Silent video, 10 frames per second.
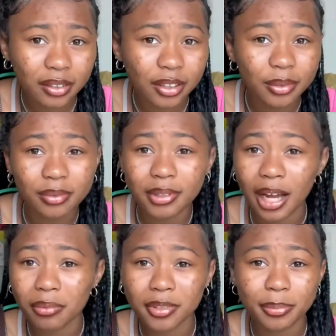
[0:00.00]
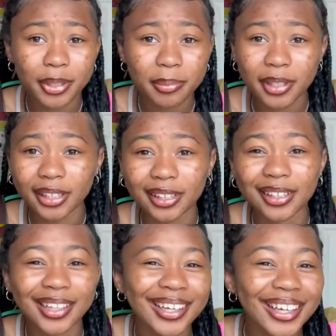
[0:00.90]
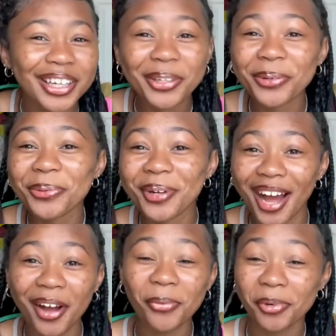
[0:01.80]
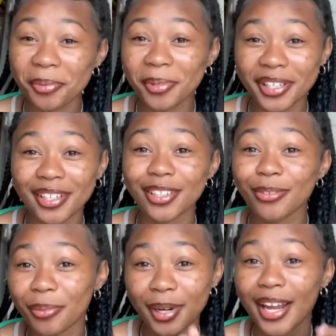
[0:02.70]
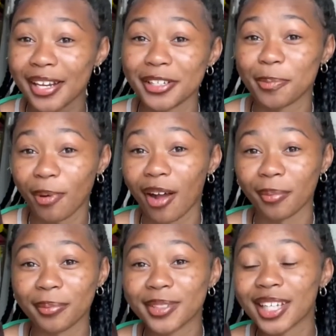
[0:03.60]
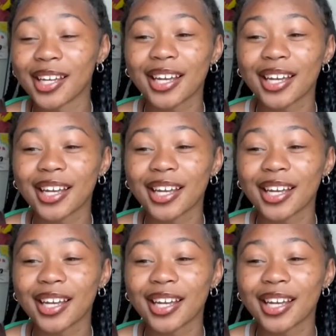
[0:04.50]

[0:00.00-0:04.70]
You do not want to be me. You don't want to have these problems.